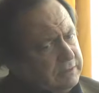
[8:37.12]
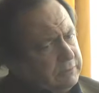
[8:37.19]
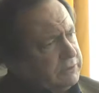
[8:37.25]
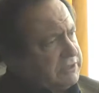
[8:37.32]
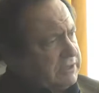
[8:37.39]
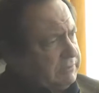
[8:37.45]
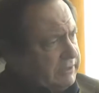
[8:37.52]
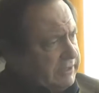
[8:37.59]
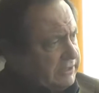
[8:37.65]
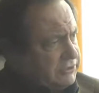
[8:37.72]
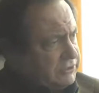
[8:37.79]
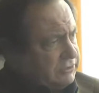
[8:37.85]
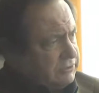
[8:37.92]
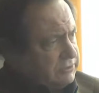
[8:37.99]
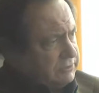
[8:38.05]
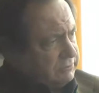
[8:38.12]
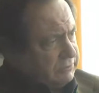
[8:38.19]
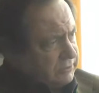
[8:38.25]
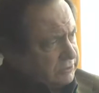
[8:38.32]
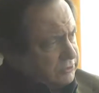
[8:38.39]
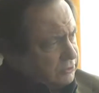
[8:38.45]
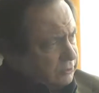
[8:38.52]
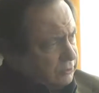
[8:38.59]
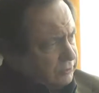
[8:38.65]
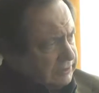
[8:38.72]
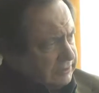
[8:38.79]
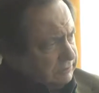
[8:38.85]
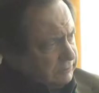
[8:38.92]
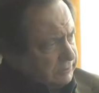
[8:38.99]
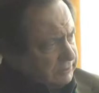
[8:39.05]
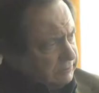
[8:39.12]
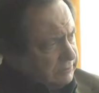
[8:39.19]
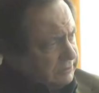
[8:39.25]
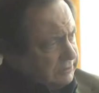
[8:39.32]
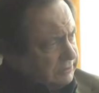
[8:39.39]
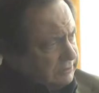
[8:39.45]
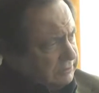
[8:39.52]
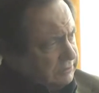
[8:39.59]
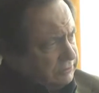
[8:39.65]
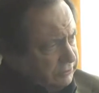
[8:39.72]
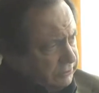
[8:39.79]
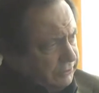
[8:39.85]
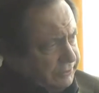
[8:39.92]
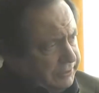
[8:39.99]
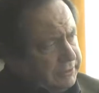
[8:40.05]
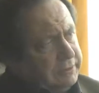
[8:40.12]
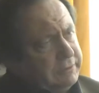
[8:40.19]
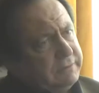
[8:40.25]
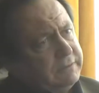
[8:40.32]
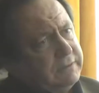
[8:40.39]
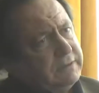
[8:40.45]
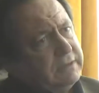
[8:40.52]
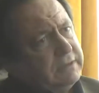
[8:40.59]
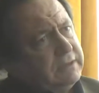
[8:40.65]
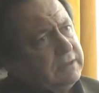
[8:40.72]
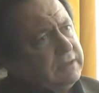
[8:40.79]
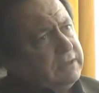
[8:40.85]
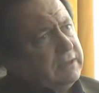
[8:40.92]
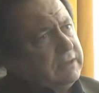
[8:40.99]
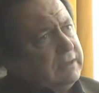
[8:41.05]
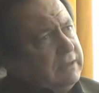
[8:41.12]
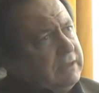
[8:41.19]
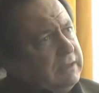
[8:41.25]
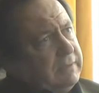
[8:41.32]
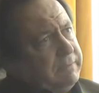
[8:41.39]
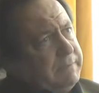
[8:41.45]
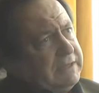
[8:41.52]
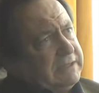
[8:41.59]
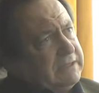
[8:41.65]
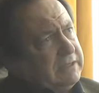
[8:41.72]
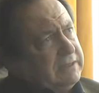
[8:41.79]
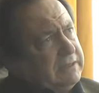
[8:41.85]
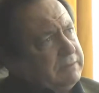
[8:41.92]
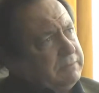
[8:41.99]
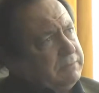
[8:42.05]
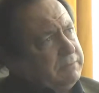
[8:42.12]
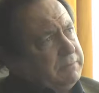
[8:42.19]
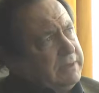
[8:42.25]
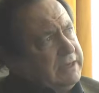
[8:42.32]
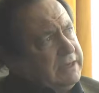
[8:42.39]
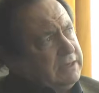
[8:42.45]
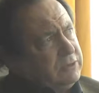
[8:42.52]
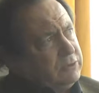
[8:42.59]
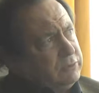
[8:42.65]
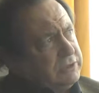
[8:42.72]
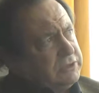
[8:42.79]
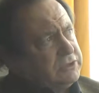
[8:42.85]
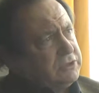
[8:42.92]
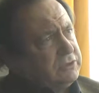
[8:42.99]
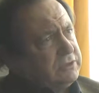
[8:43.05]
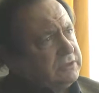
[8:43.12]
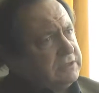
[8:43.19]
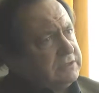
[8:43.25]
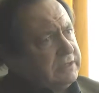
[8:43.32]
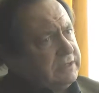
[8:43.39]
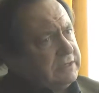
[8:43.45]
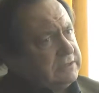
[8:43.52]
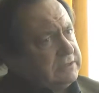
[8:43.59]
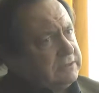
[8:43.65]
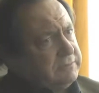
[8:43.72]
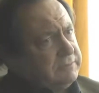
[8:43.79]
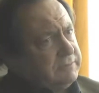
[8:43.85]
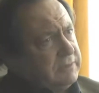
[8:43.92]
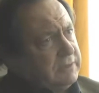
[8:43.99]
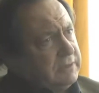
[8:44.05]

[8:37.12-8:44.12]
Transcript: there were some elections that showed that we were growing. But the main question is that